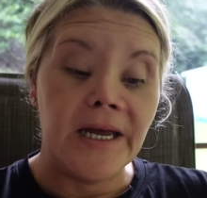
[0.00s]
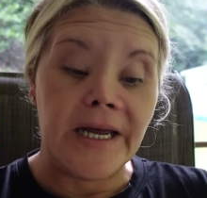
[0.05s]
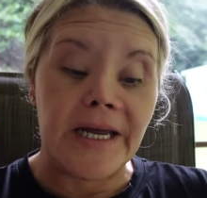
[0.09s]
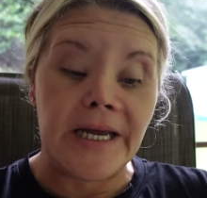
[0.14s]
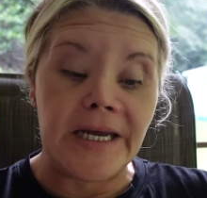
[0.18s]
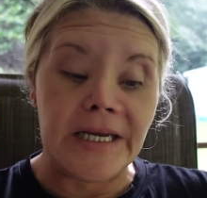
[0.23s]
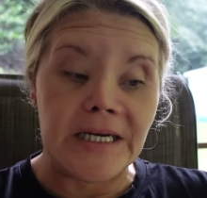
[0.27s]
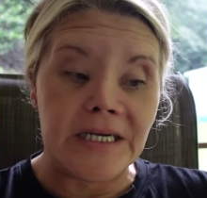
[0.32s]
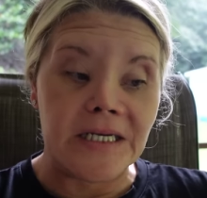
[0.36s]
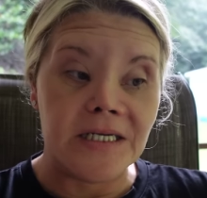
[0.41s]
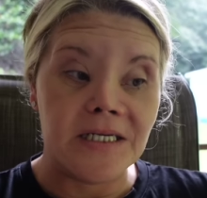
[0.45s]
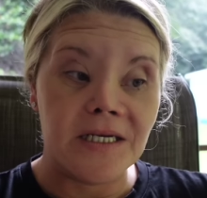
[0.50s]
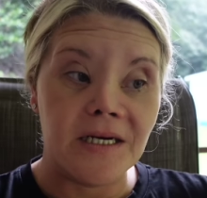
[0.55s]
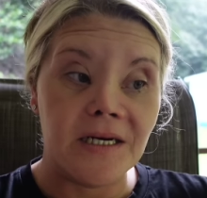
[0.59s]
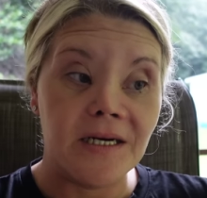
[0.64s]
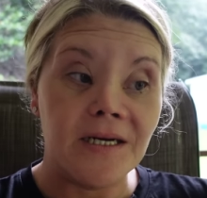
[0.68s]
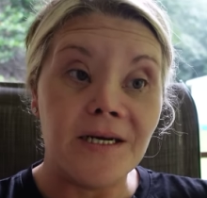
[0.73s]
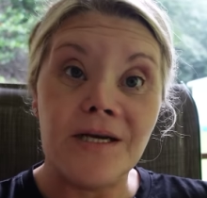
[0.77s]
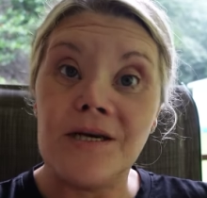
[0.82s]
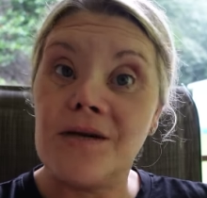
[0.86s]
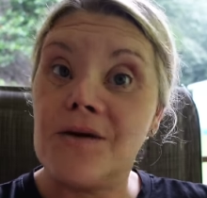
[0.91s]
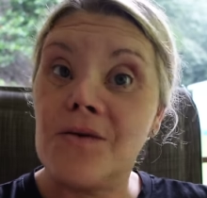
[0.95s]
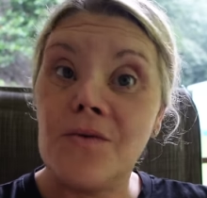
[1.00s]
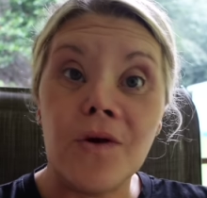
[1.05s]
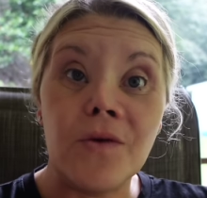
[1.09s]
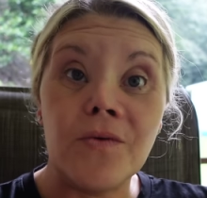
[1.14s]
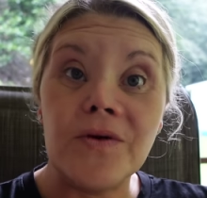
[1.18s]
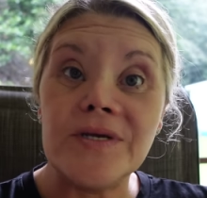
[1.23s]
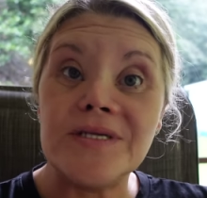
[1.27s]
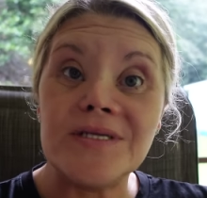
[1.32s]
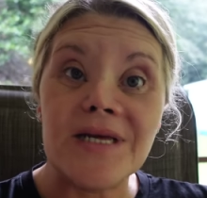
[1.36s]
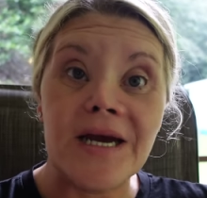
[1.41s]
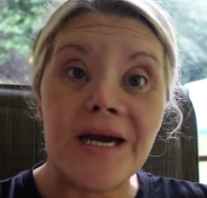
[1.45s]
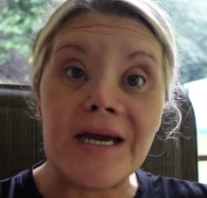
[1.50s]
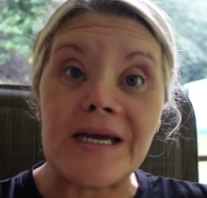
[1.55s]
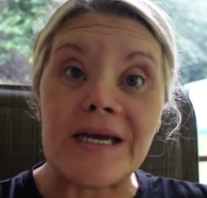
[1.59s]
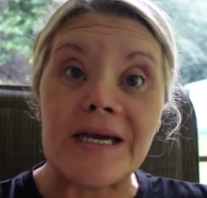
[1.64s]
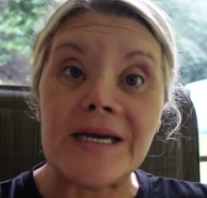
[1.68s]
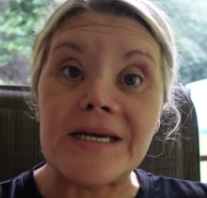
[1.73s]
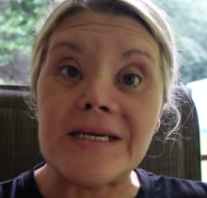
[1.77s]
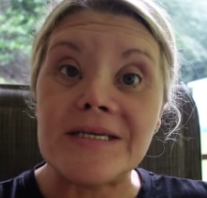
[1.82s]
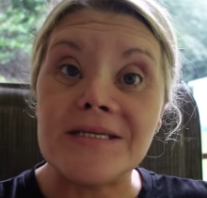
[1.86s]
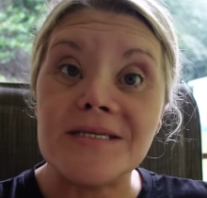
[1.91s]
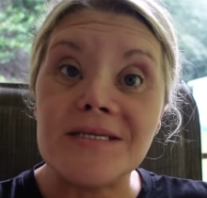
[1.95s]
And uh, you know what we say,
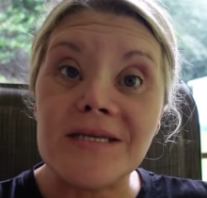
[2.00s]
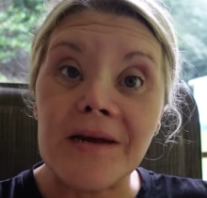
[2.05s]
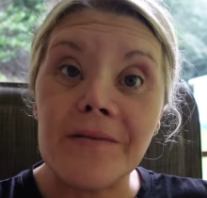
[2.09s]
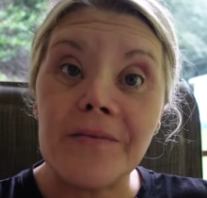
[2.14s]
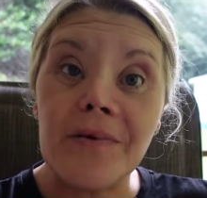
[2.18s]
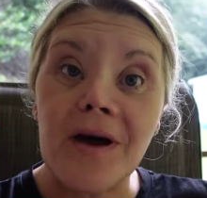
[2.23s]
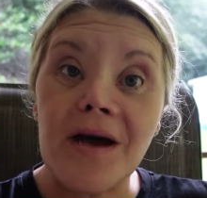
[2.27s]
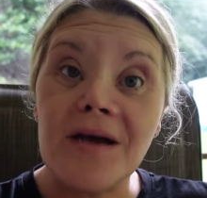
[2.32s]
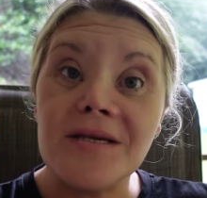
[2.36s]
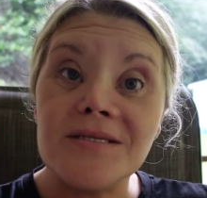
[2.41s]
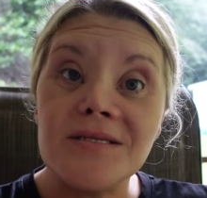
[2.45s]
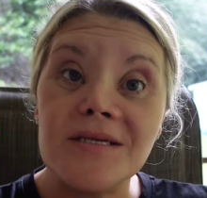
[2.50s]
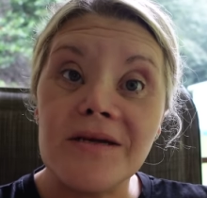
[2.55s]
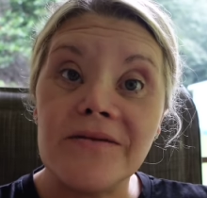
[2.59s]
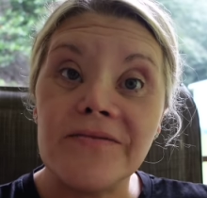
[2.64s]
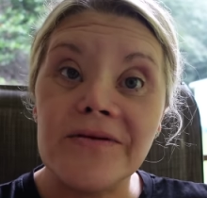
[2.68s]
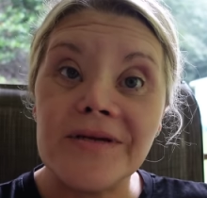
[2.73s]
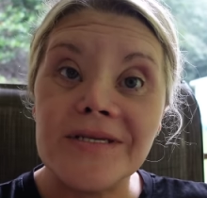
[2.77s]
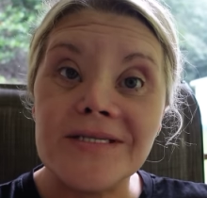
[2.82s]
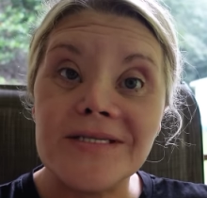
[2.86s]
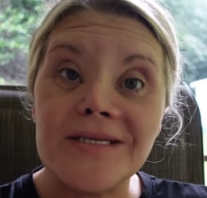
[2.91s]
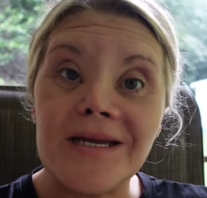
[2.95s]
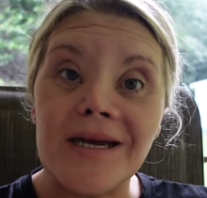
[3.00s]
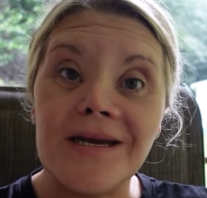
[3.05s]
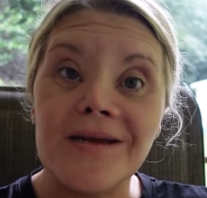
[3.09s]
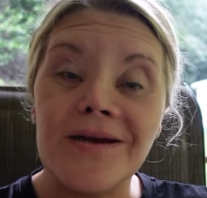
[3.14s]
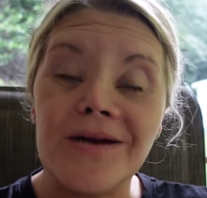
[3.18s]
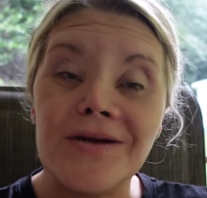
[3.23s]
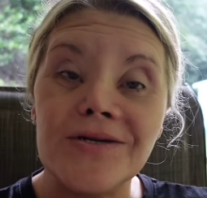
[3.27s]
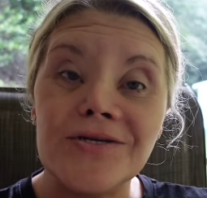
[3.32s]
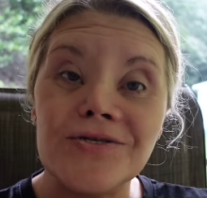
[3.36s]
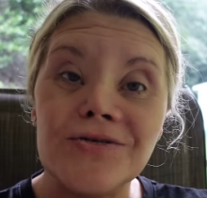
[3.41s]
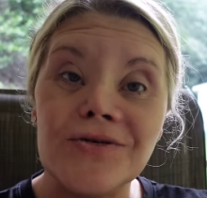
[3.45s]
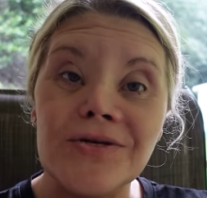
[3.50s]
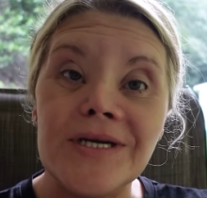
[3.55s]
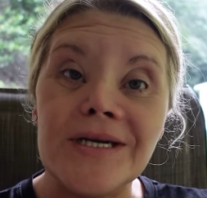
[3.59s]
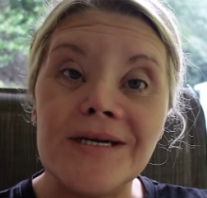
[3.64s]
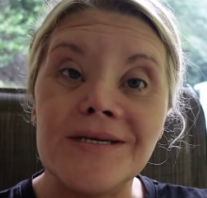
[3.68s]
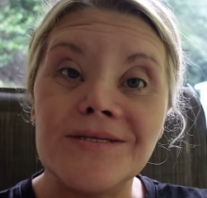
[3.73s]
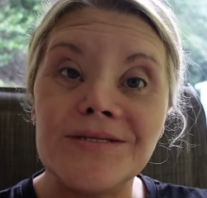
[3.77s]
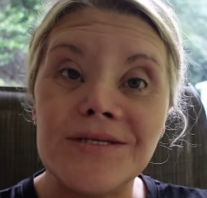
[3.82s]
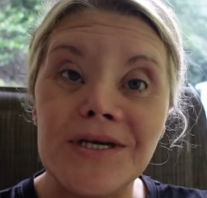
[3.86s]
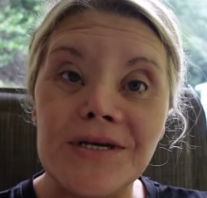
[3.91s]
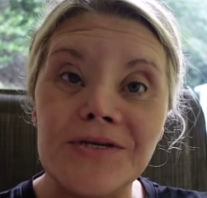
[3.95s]
stay positive, stay country,
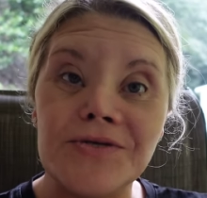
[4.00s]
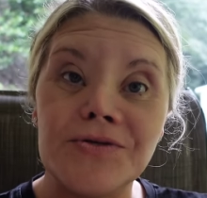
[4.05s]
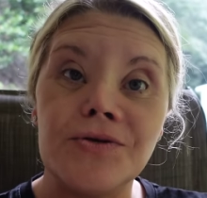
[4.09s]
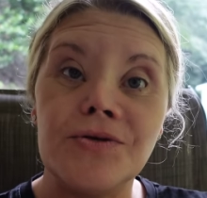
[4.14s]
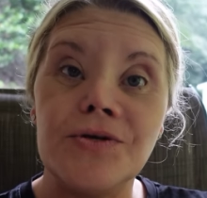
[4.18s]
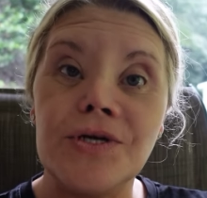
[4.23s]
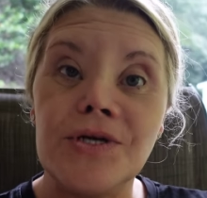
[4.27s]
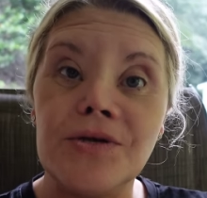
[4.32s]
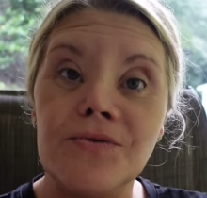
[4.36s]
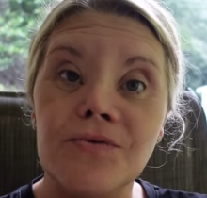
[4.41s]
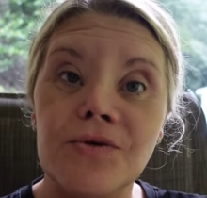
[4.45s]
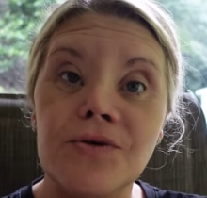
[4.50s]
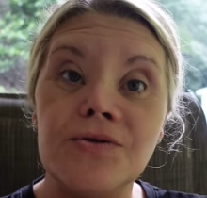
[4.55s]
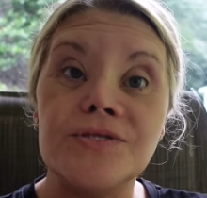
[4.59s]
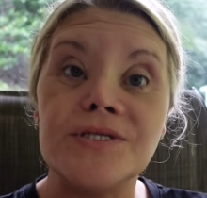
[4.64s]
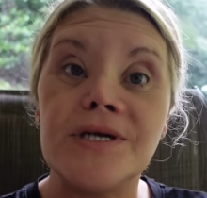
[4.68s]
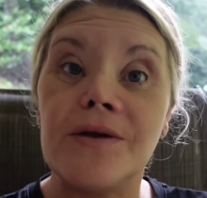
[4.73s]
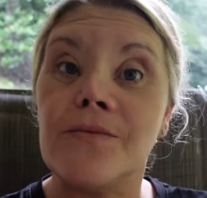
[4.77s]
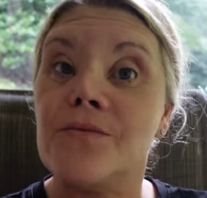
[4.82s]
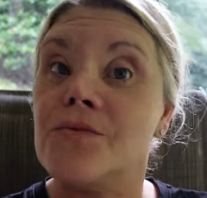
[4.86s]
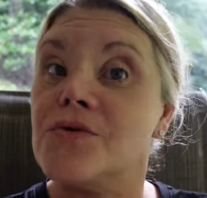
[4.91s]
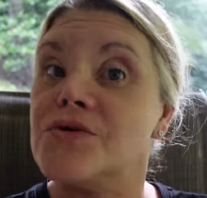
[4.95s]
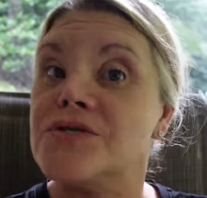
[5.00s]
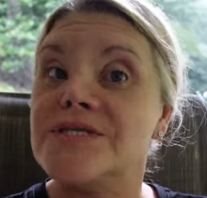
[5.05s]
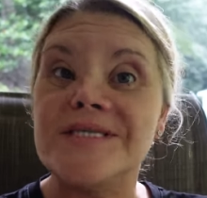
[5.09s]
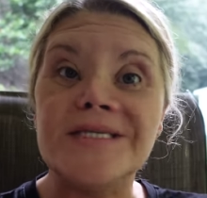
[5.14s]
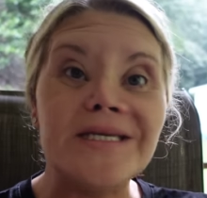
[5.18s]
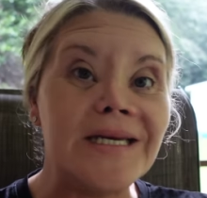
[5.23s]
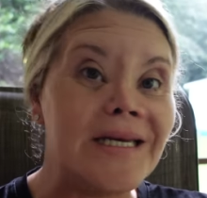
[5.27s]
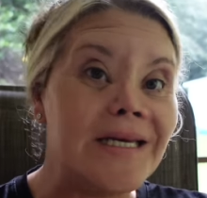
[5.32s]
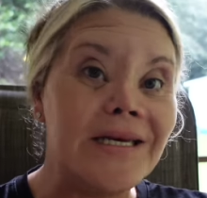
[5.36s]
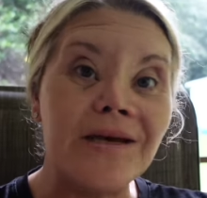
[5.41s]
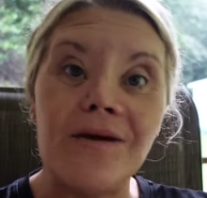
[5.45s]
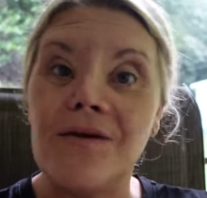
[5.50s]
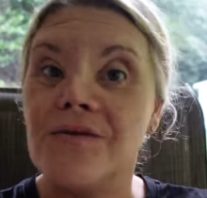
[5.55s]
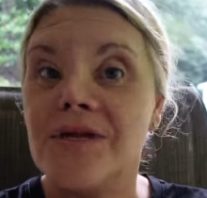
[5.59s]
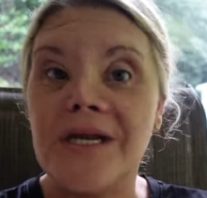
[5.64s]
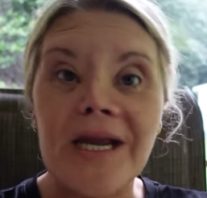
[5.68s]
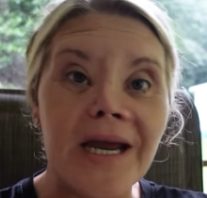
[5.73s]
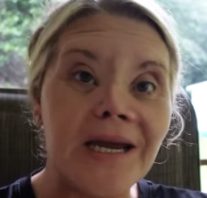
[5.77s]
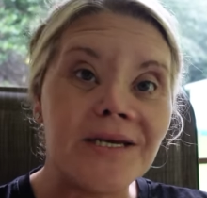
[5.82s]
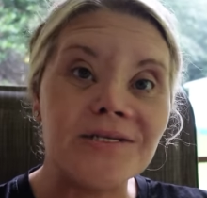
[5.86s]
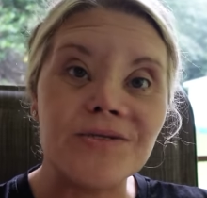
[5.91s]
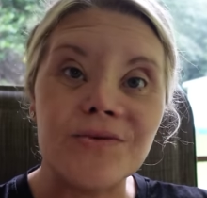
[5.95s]
stay true to your roots, and we'll see you on the
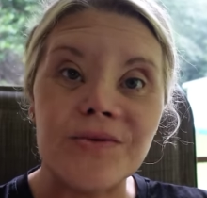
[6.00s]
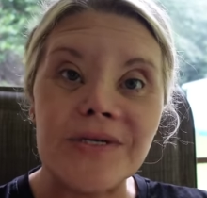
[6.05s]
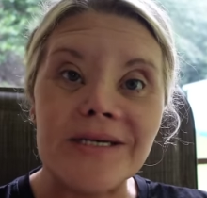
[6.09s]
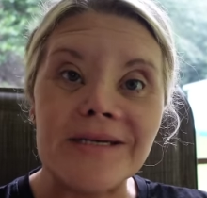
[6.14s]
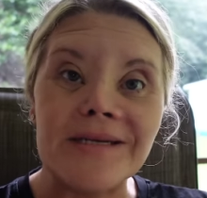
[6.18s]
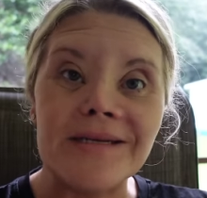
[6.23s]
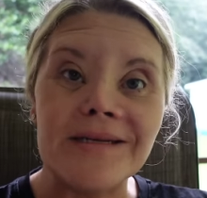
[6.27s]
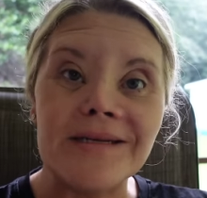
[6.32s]
next one.